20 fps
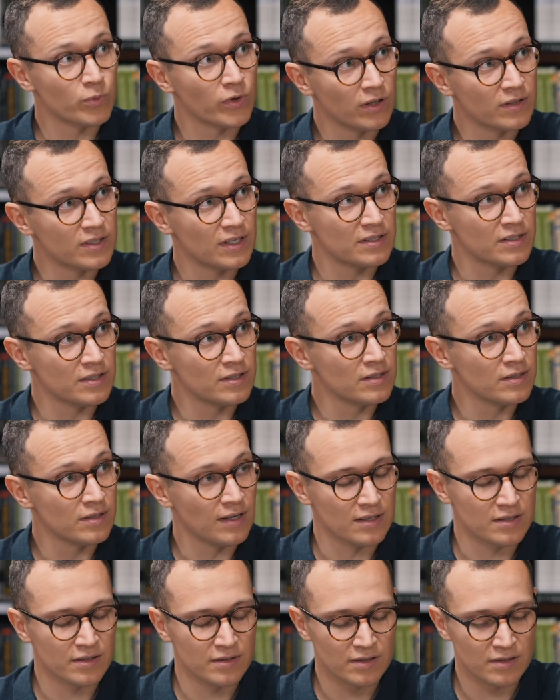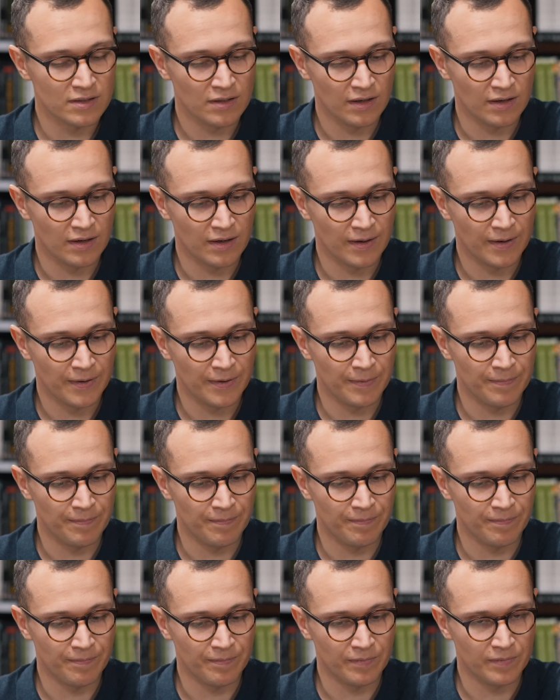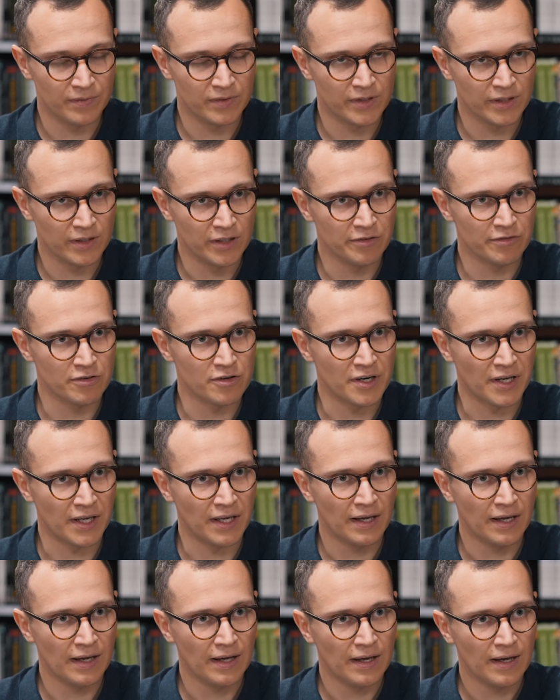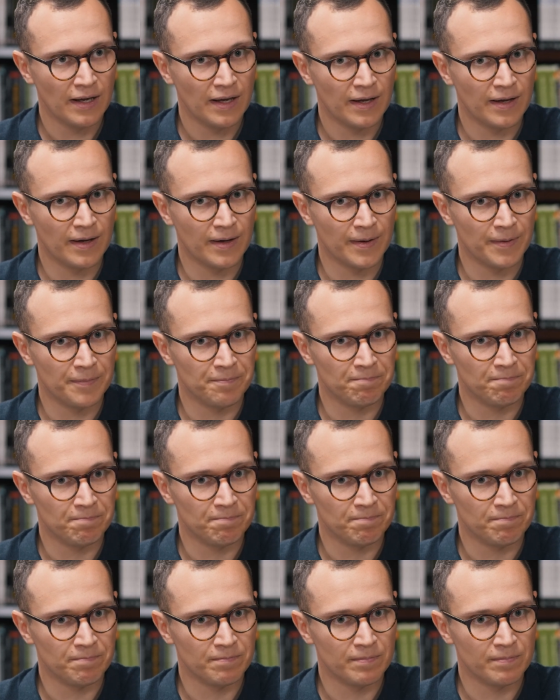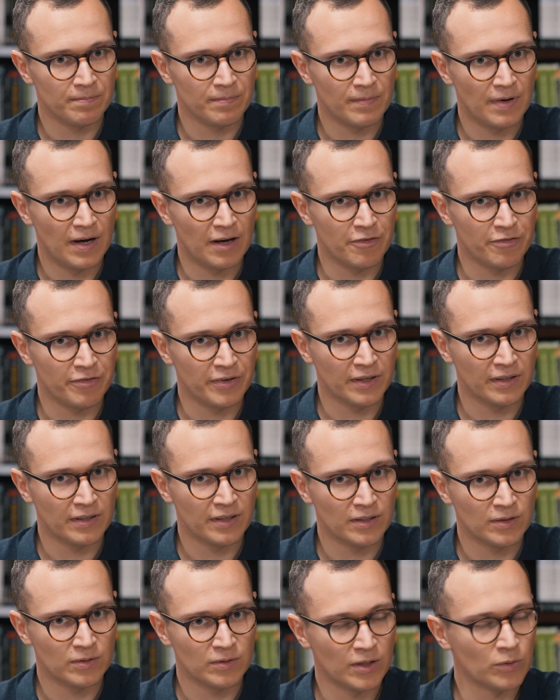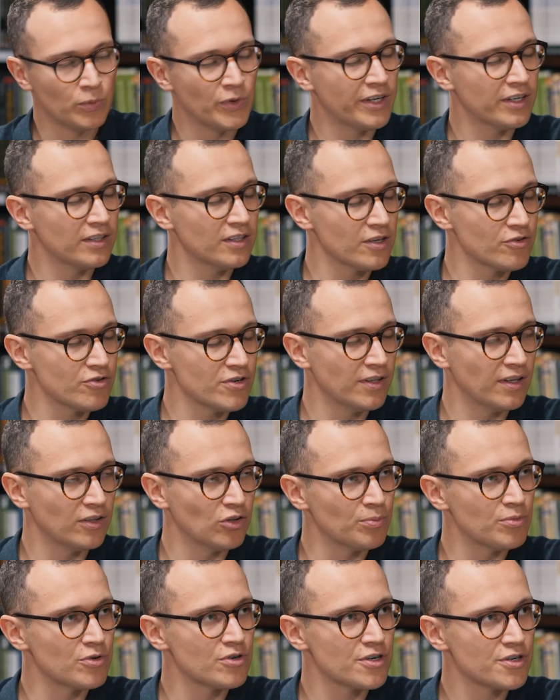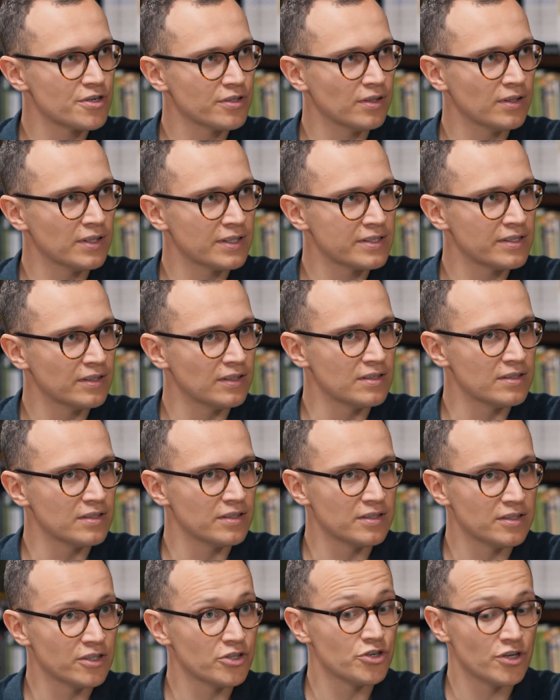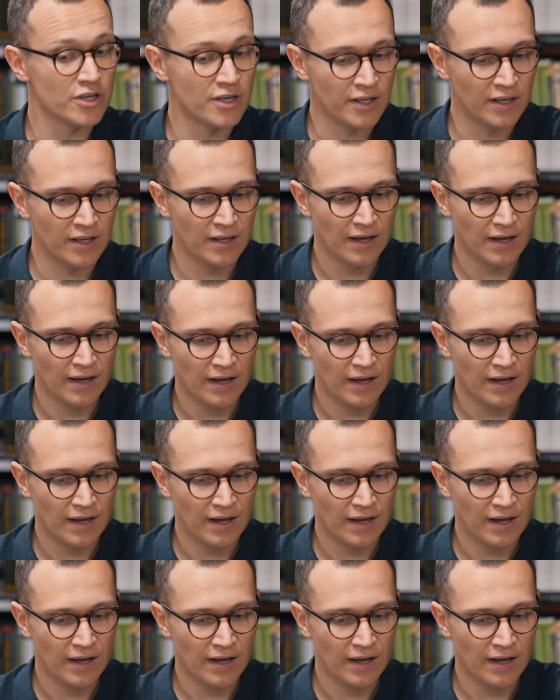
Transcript: well as its delivery. I think that we can agree that operational excellence is a journey